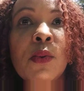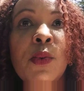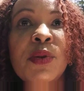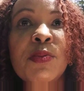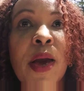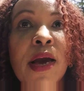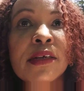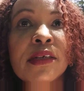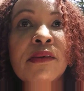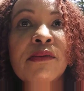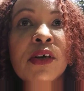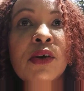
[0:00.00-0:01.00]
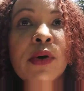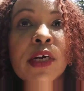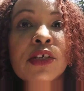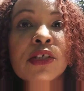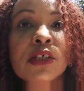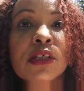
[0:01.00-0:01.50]
with passive
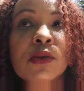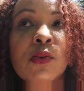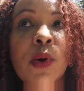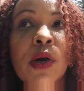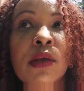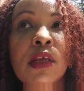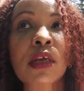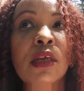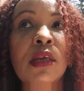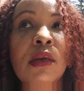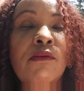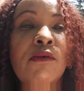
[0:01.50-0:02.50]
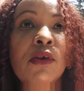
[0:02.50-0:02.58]
aggression, where they give